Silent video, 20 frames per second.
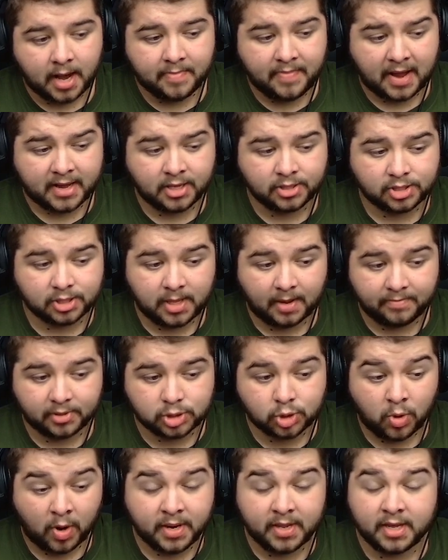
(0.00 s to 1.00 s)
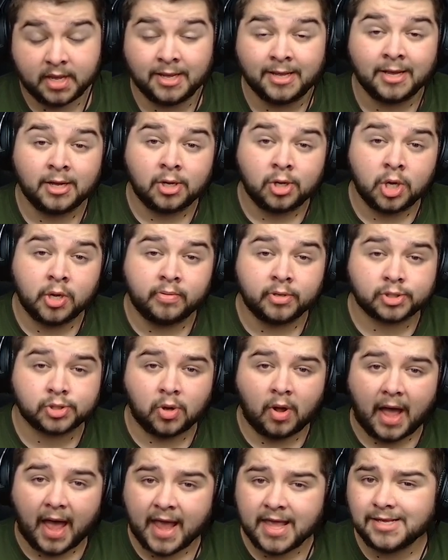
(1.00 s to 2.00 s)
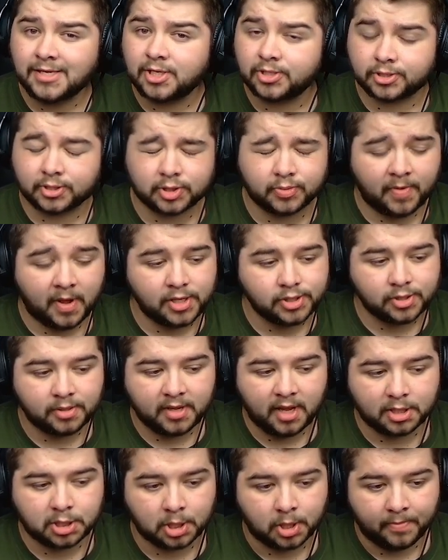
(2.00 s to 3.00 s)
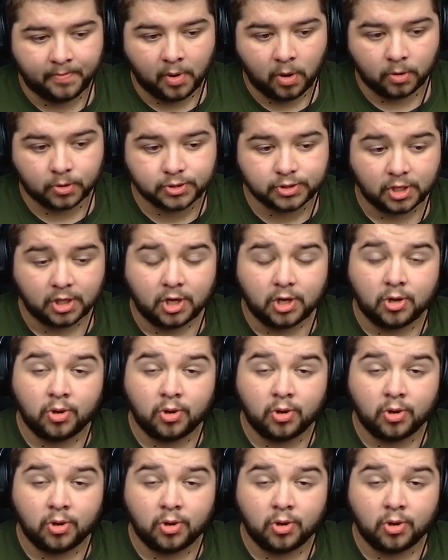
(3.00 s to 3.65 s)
it back into number 20, who has got acres of space on the edge of the box,